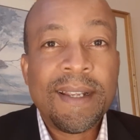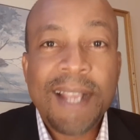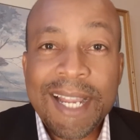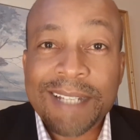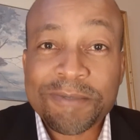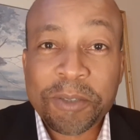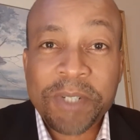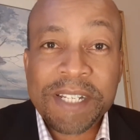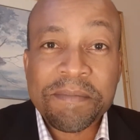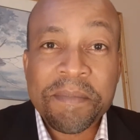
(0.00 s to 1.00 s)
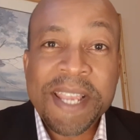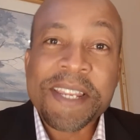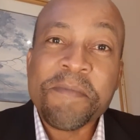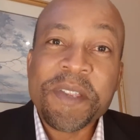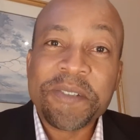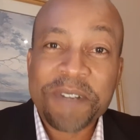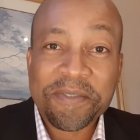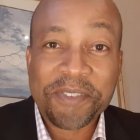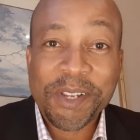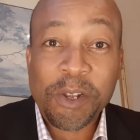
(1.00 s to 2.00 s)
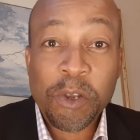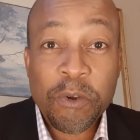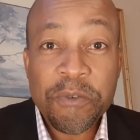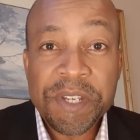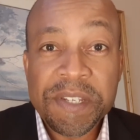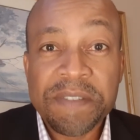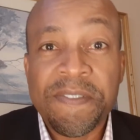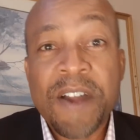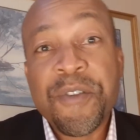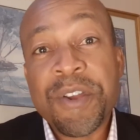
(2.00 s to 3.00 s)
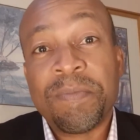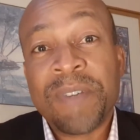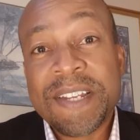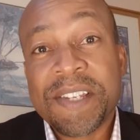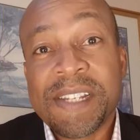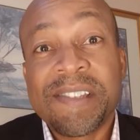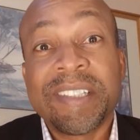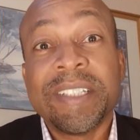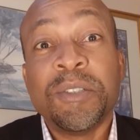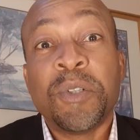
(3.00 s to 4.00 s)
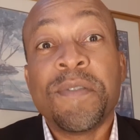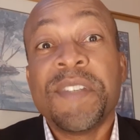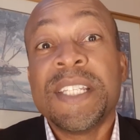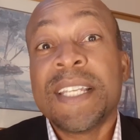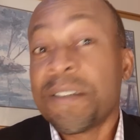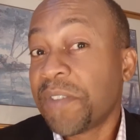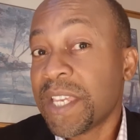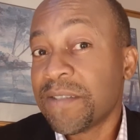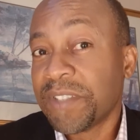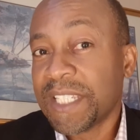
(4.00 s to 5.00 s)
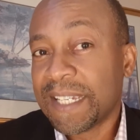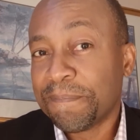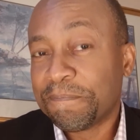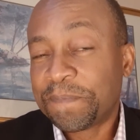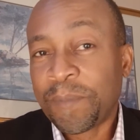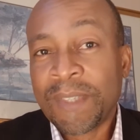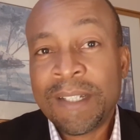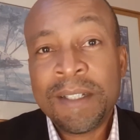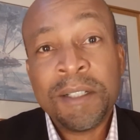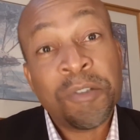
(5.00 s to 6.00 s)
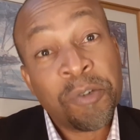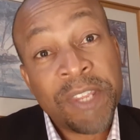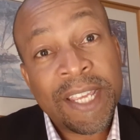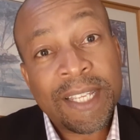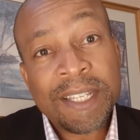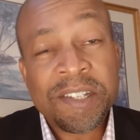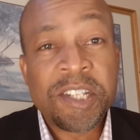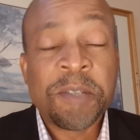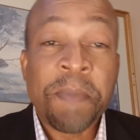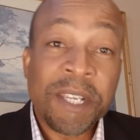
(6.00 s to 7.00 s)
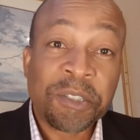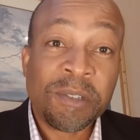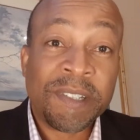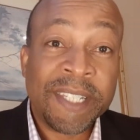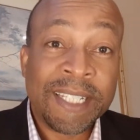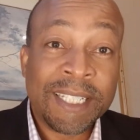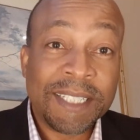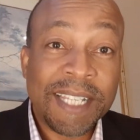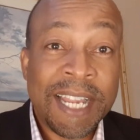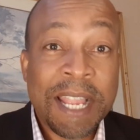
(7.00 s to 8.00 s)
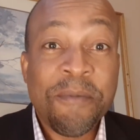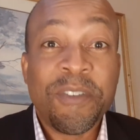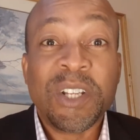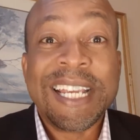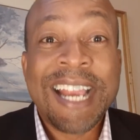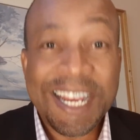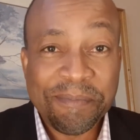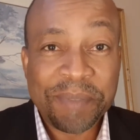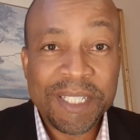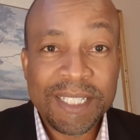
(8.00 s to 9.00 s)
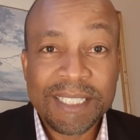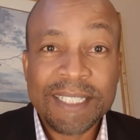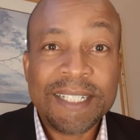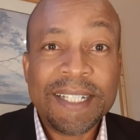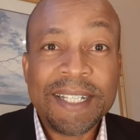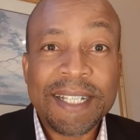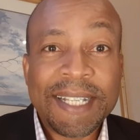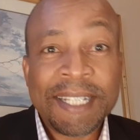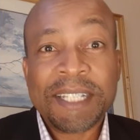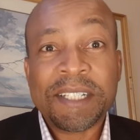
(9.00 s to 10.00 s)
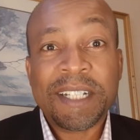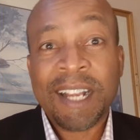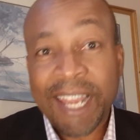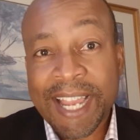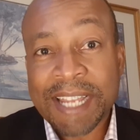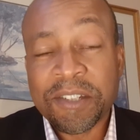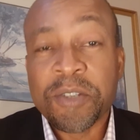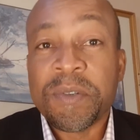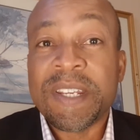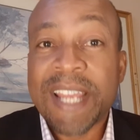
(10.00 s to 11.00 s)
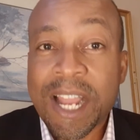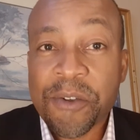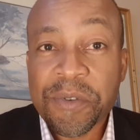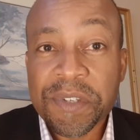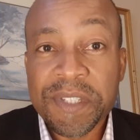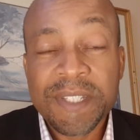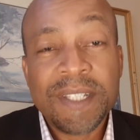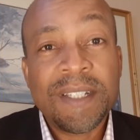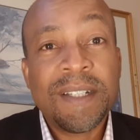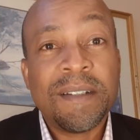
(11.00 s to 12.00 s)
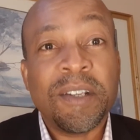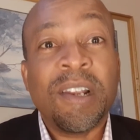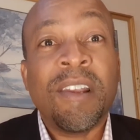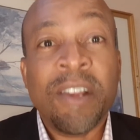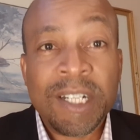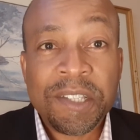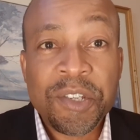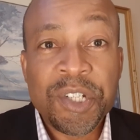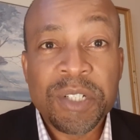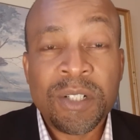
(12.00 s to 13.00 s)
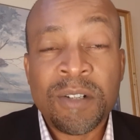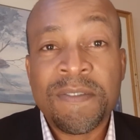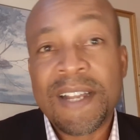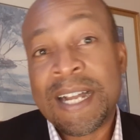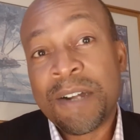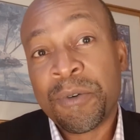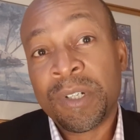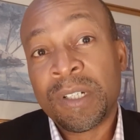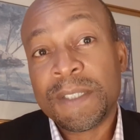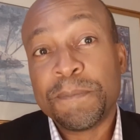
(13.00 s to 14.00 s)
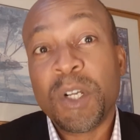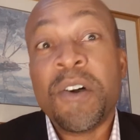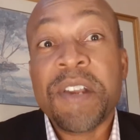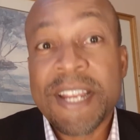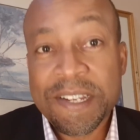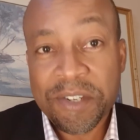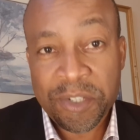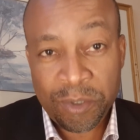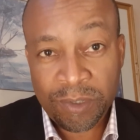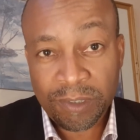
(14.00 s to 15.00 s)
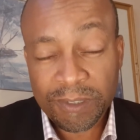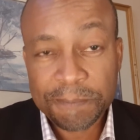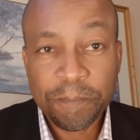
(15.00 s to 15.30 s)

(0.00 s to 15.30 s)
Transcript: Hi everyone, my name is Raphael Louis, founder, president, CEO of the FAAVM. Today is a special day. I am very happy and glad to announce the launch of our online store.